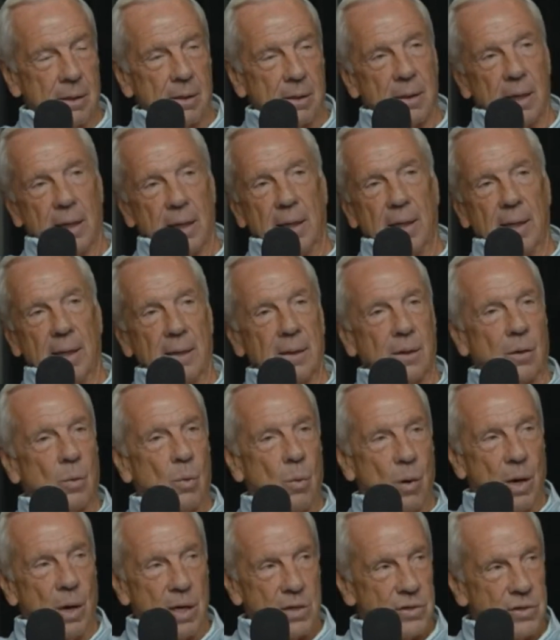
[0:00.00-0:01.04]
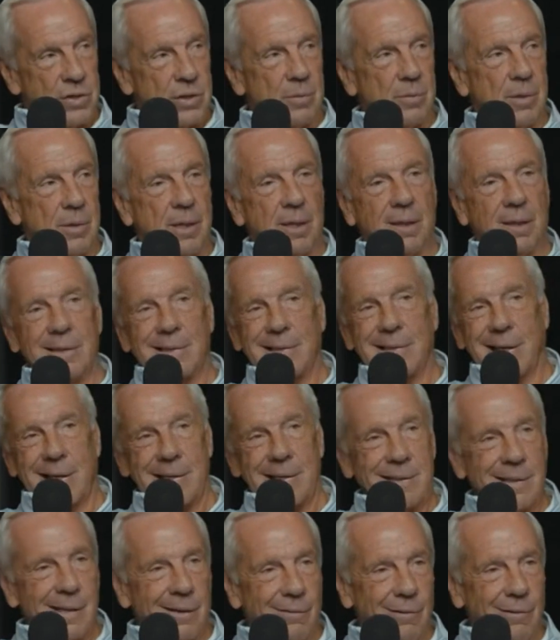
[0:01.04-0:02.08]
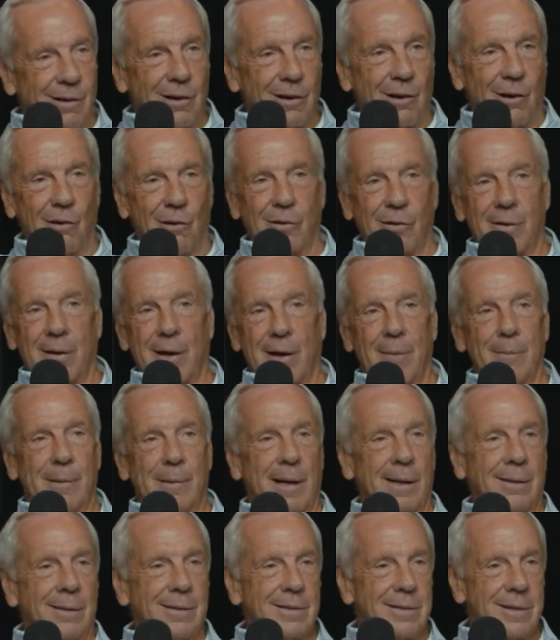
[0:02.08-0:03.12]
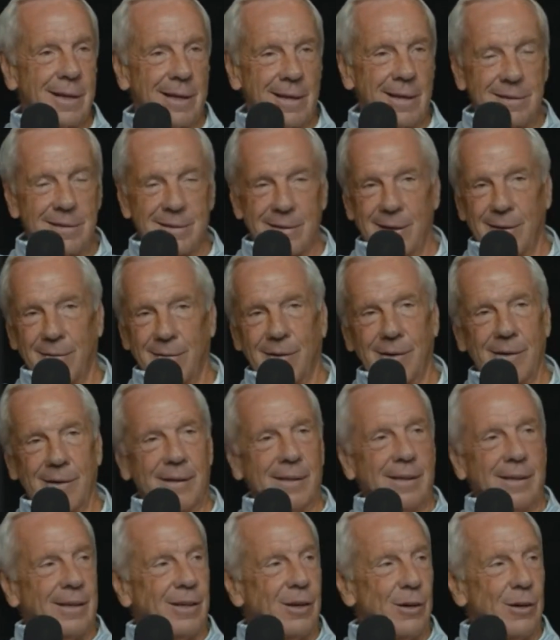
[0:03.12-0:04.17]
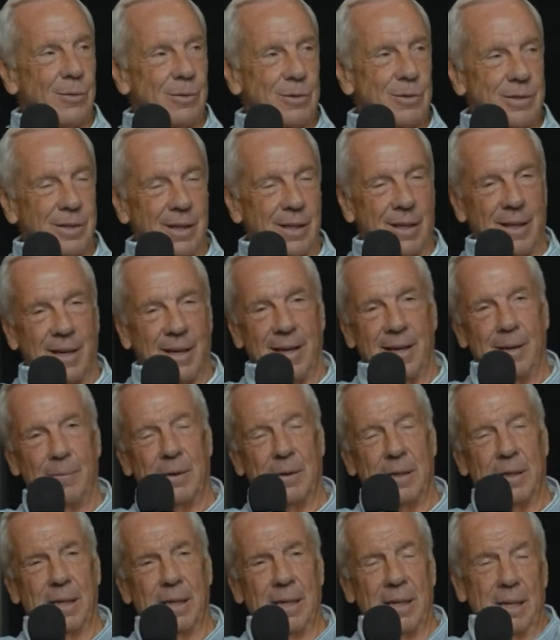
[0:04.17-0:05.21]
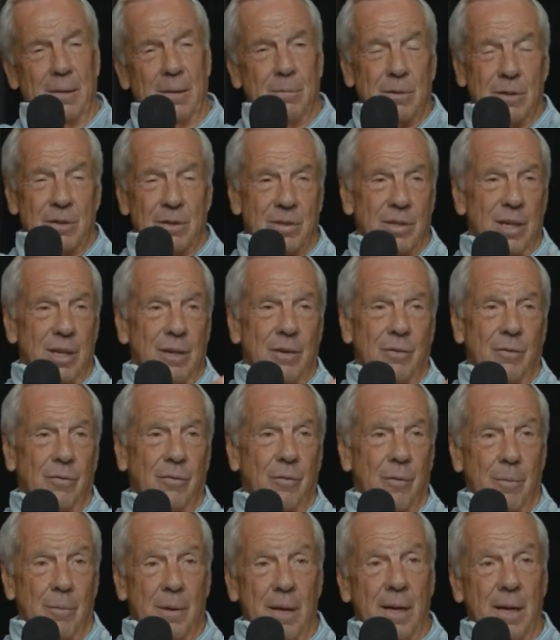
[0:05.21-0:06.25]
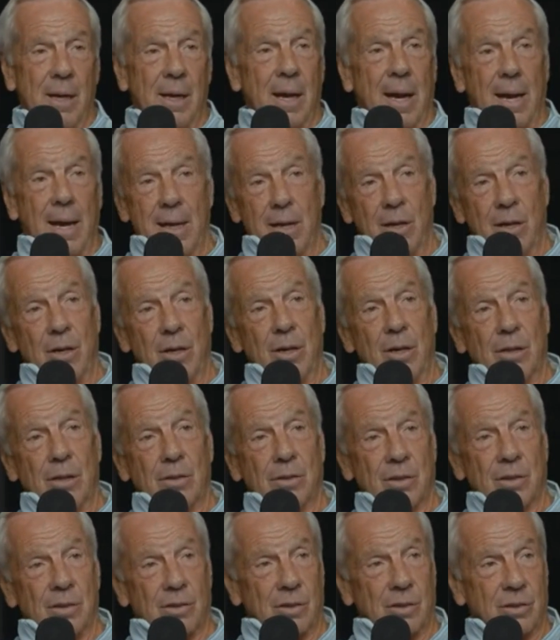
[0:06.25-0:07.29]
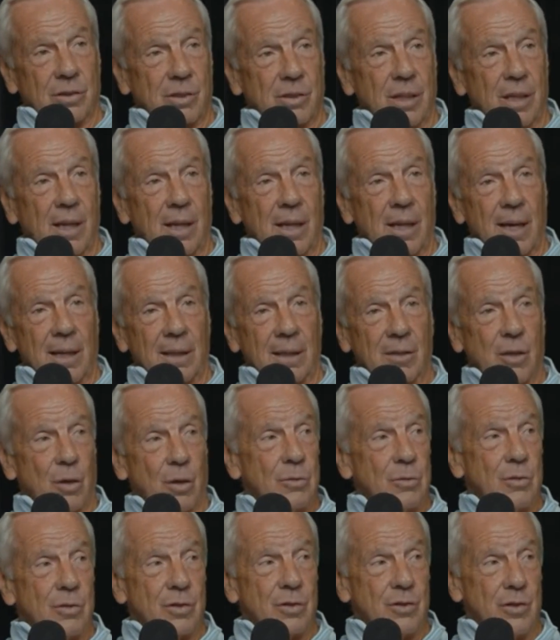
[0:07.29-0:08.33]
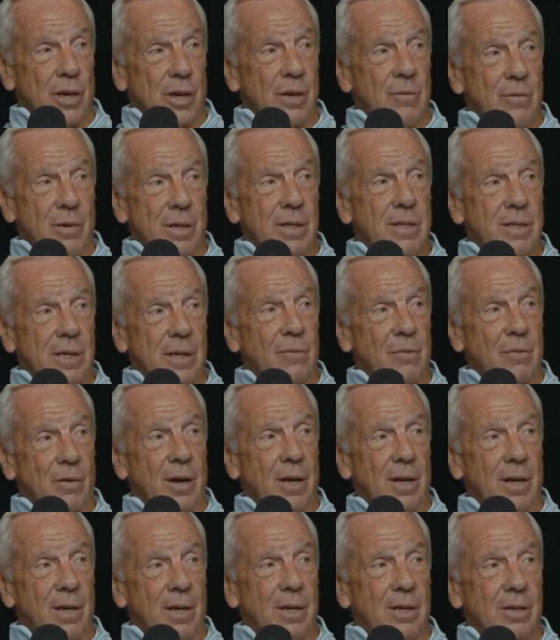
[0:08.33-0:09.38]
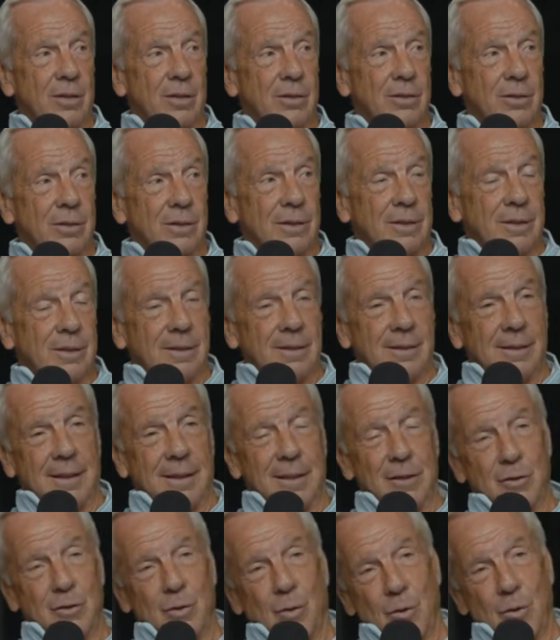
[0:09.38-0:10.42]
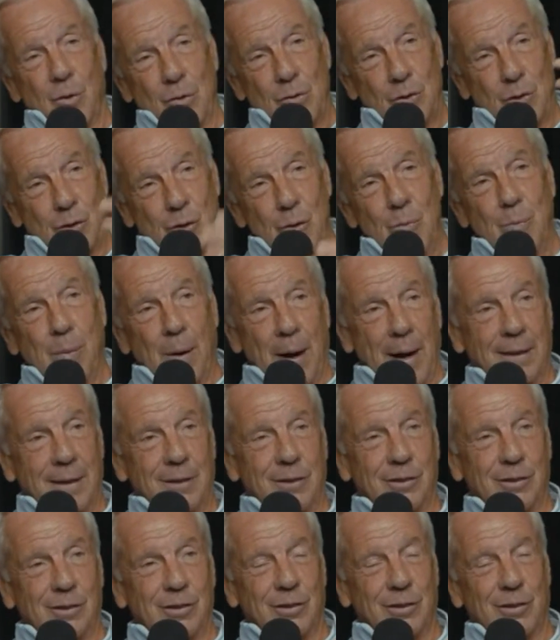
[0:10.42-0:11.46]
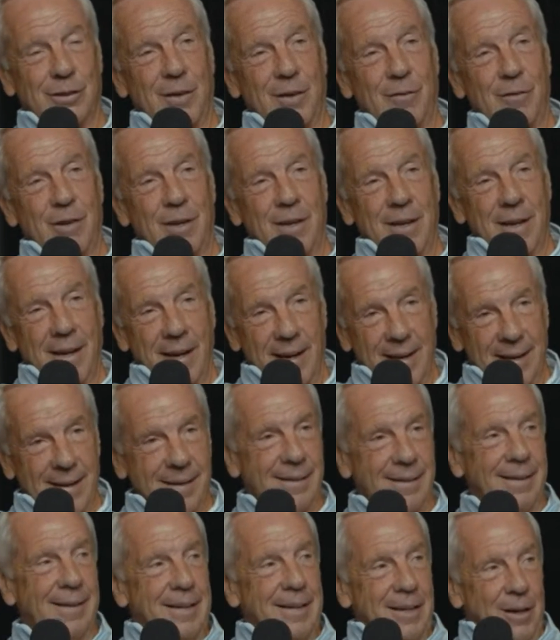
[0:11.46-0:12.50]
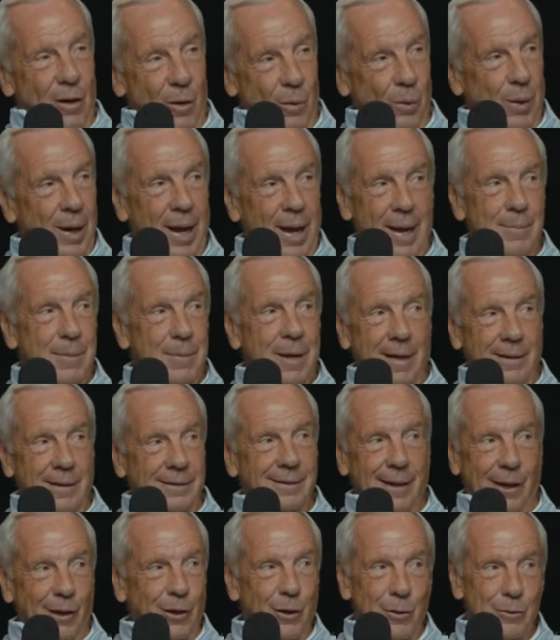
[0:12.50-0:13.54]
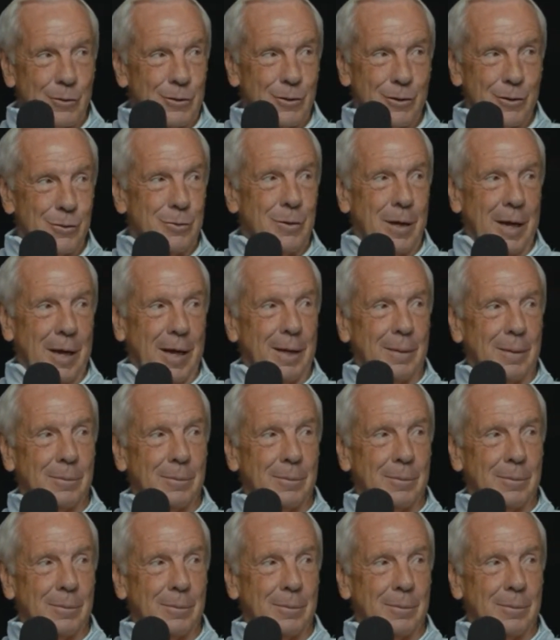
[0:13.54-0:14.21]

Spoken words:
They didn't question me. This guy's never called a timeout. This guy's never coached a game. And see, for me, 8 years, as I said, I coached the JV team for 8 years. And so those 2 practices every day, and on game nights, I coached 2 games.